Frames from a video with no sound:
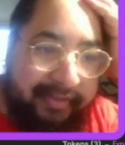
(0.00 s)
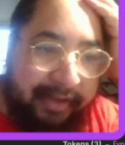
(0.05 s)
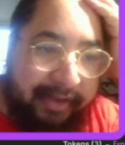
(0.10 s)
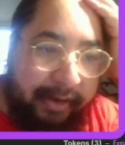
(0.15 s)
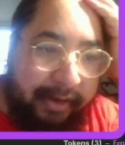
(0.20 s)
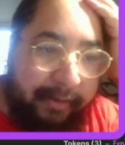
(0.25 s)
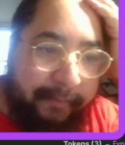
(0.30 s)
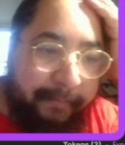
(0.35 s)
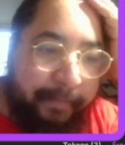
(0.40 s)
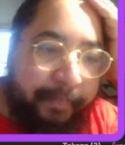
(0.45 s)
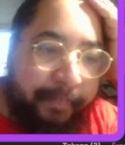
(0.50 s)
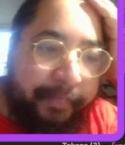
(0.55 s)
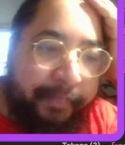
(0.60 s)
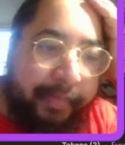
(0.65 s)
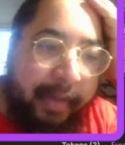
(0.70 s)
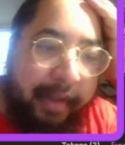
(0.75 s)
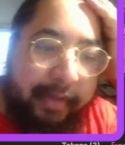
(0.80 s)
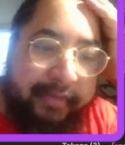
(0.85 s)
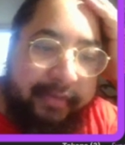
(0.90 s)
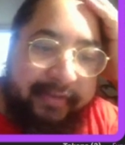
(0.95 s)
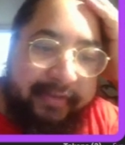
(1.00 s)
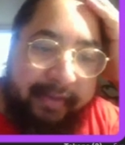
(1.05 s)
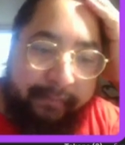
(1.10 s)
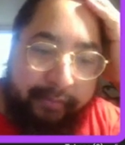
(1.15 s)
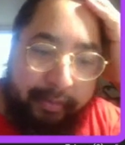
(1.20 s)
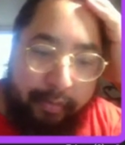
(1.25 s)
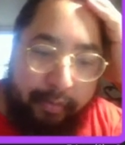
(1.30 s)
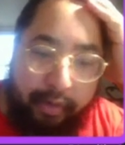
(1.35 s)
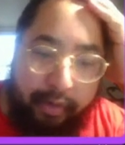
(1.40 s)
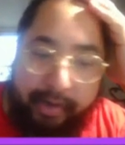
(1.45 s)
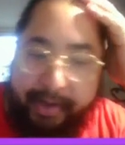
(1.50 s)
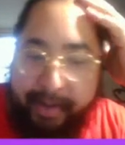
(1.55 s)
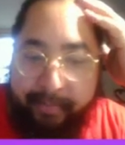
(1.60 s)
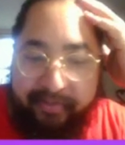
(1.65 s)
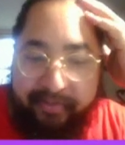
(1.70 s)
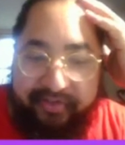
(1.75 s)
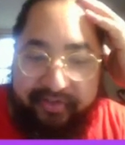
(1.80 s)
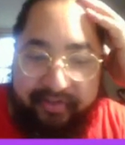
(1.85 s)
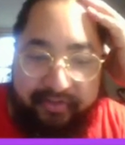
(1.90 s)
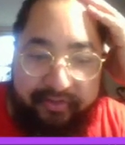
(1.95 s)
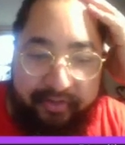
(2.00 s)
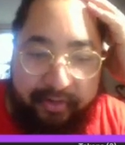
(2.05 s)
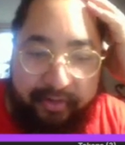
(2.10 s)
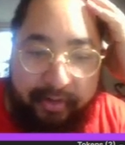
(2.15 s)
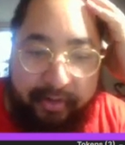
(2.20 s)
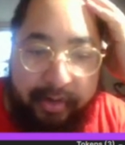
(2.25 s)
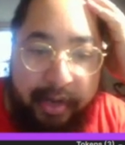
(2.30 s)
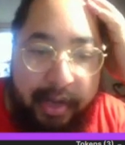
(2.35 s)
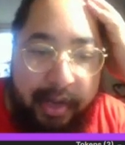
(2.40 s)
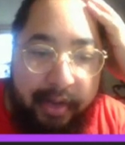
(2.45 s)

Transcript: dealt 7 or more damage each turn.